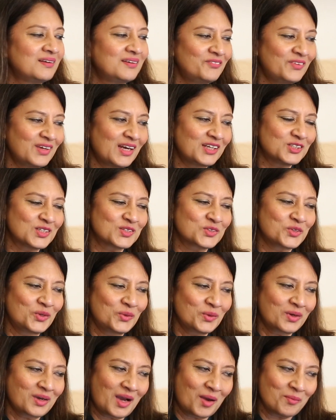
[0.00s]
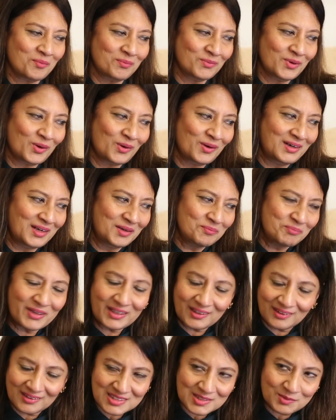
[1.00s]
we are just going to come on and
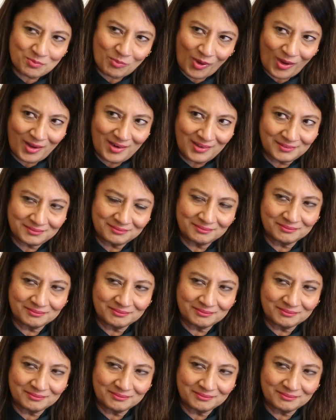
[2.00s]
play a small